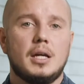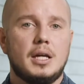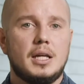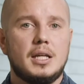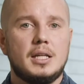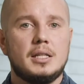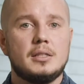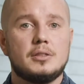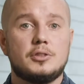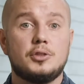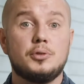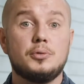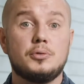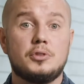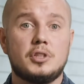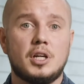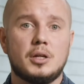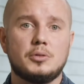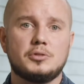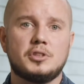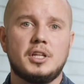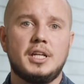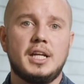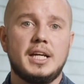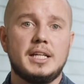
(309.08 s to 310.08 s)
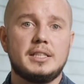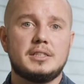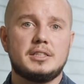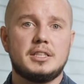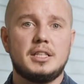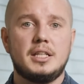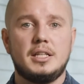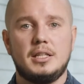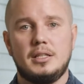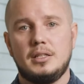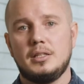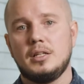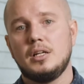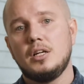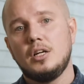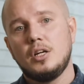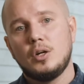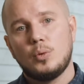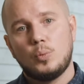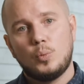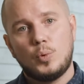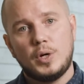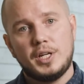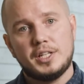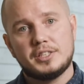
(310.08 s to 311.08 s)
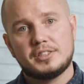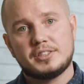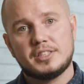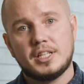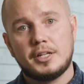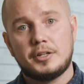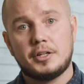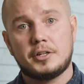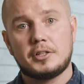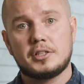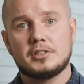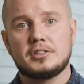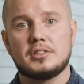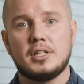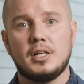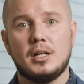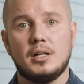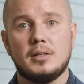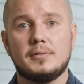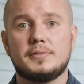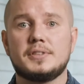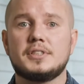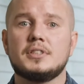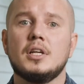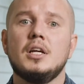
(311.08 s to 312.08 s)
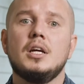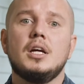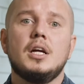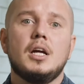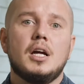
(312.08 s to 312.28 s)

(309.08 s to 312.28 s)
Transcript: In 2018, we set ourselves